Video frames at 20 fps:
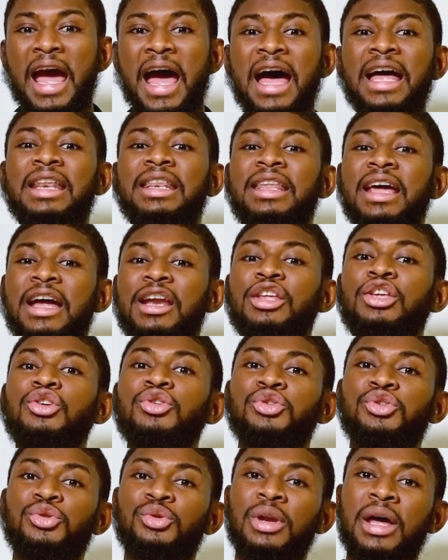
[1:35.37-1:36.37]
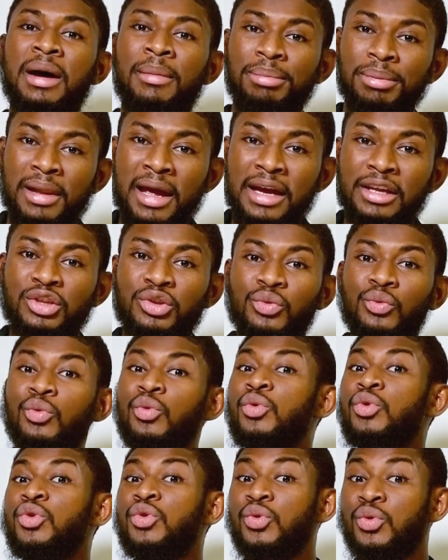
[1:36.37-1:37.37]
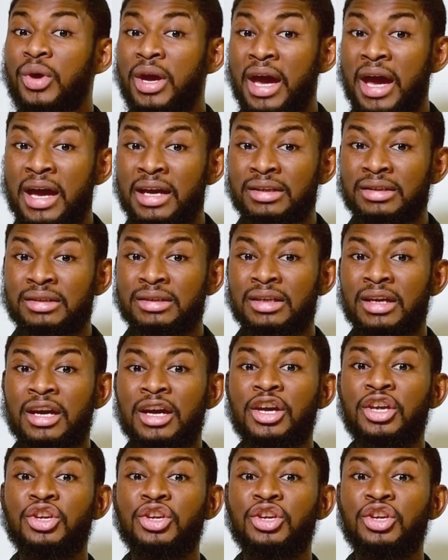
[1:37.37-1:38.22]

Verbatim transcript: and that you should apply to UCAS,